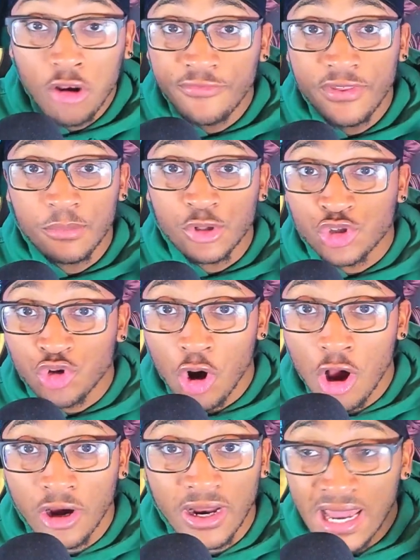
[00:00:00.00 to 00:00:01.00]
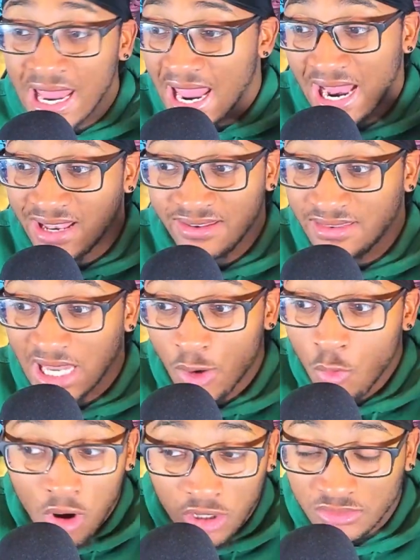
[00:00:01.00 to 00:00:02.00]
of them are strong, and they
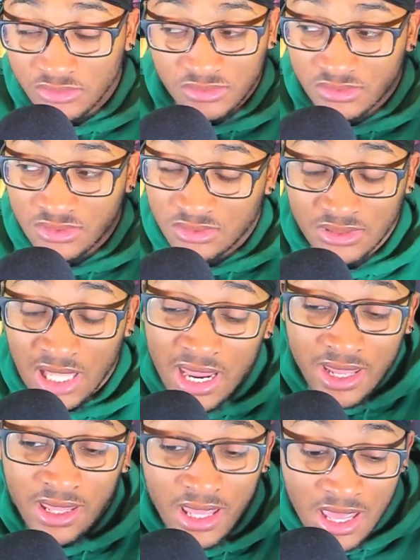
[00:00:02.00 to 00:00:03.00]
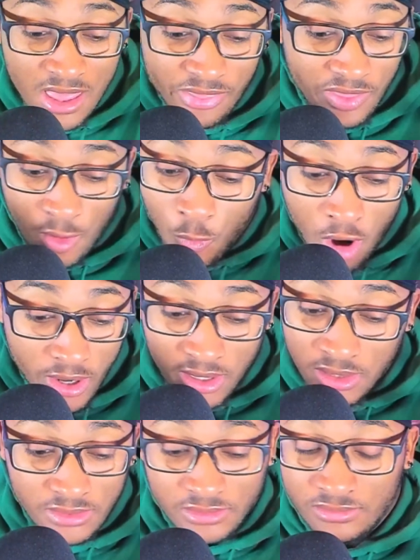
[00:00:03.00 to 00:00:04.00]
want to